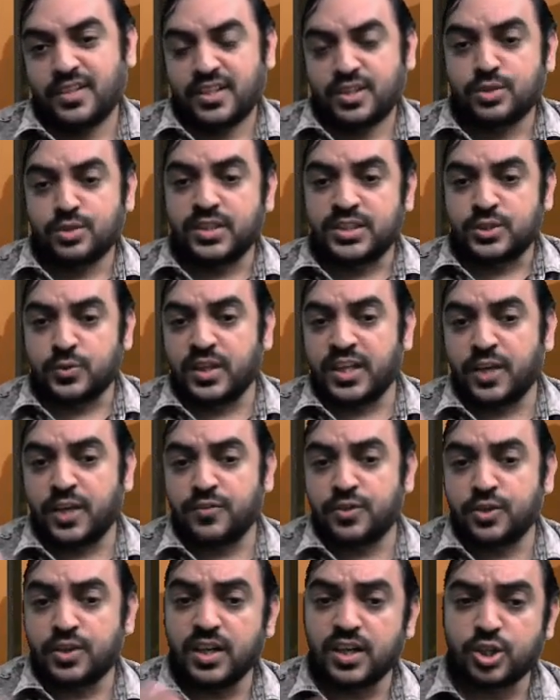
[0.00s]
So this will give
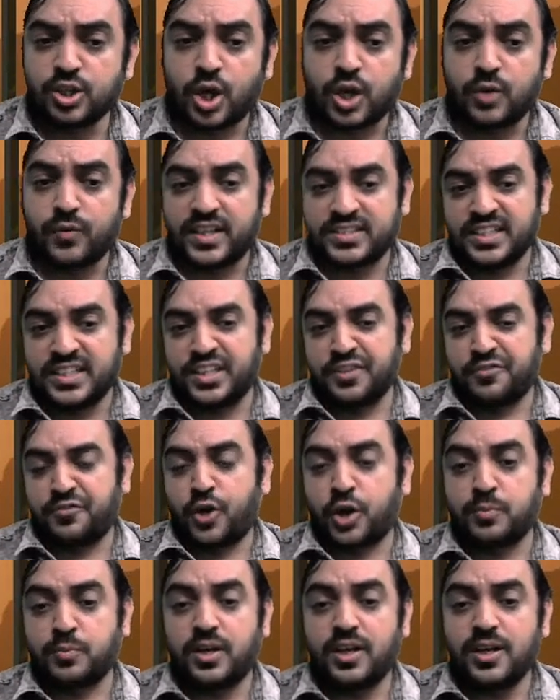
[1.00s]
you the convexity
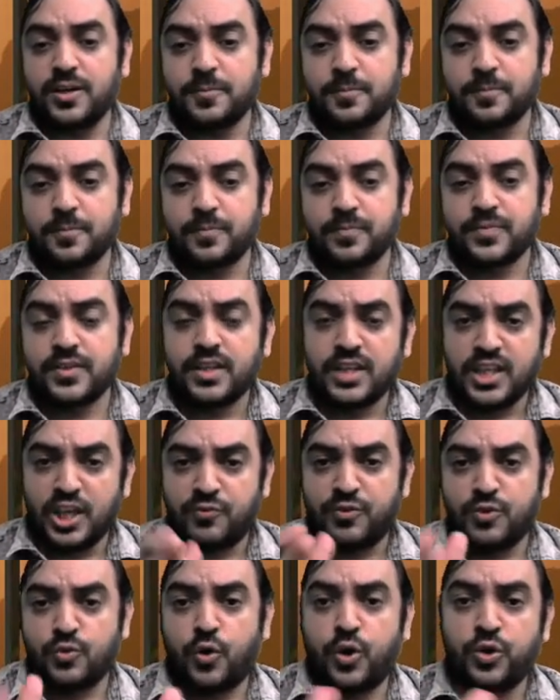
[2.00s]
formula
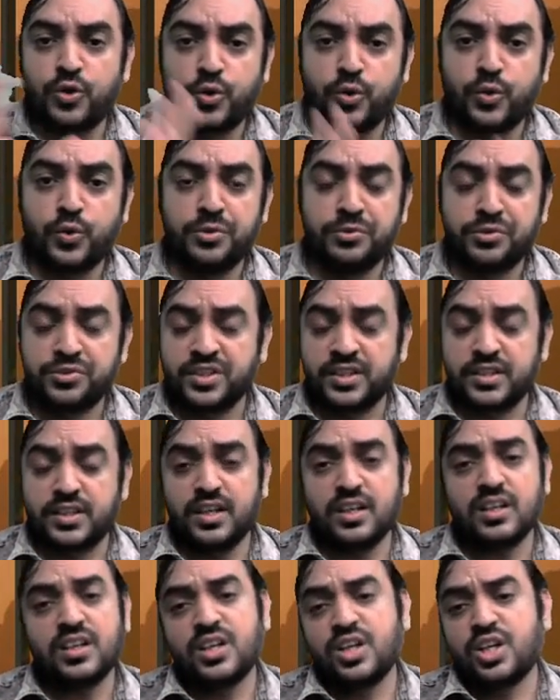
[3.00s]
if you want to do using
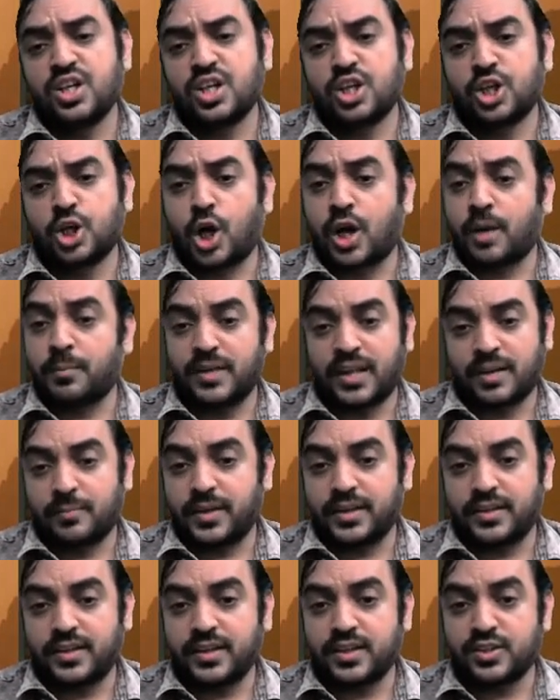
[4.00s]
the columnar
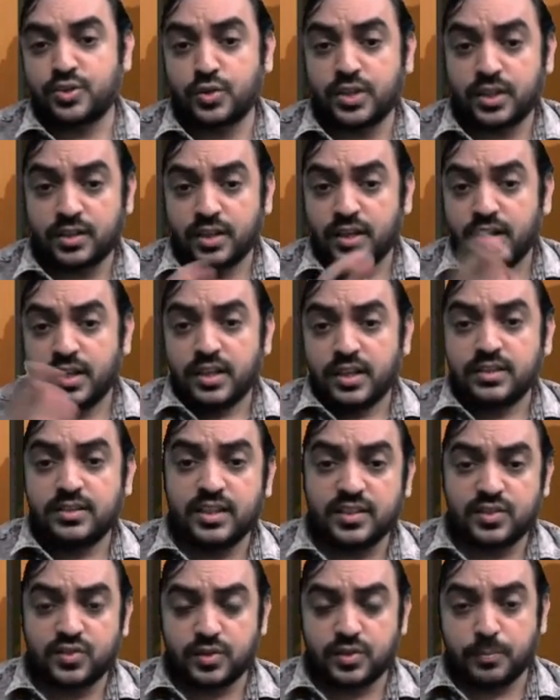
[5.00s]
method. So that
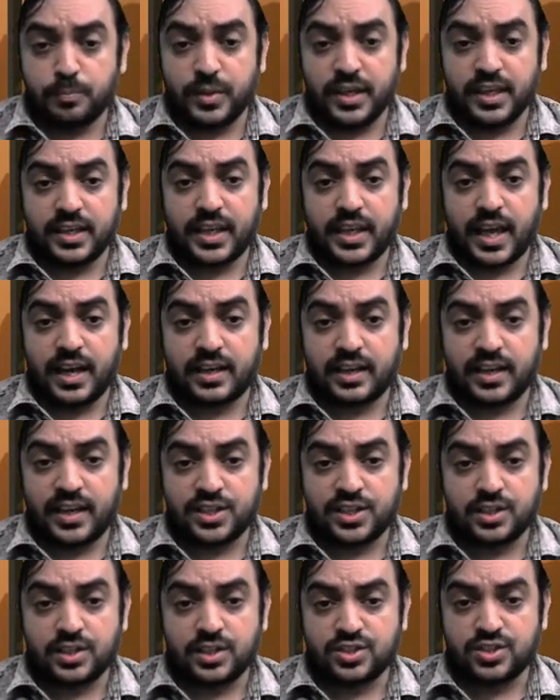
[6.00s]
this big
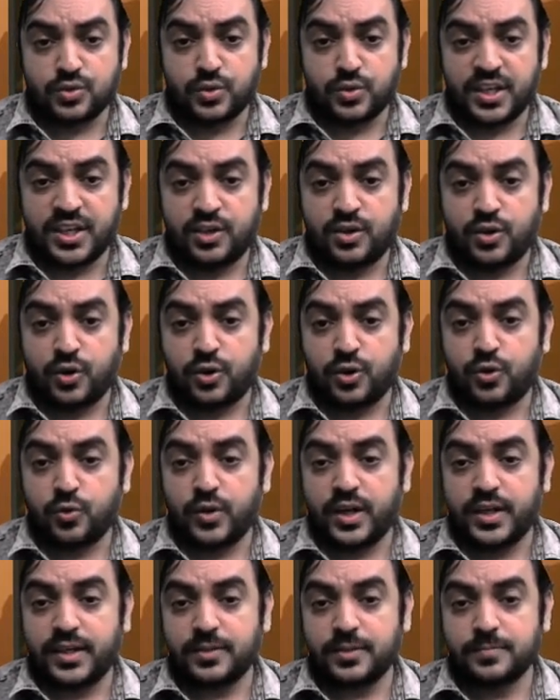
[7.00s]
calculations, you need not
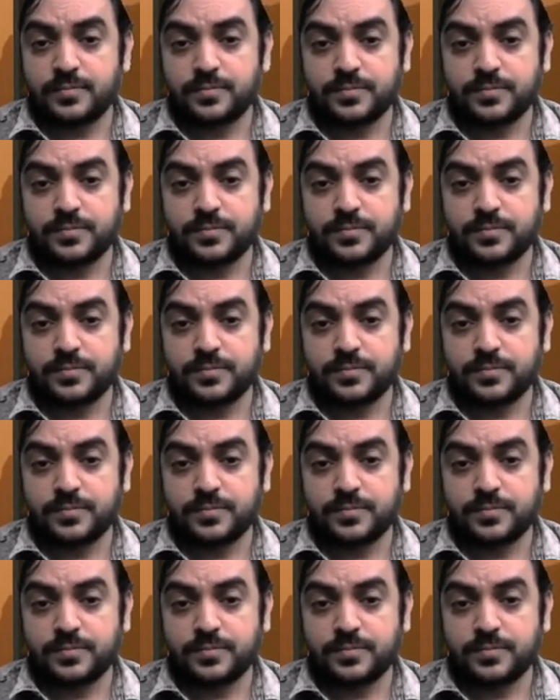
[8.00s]
do it.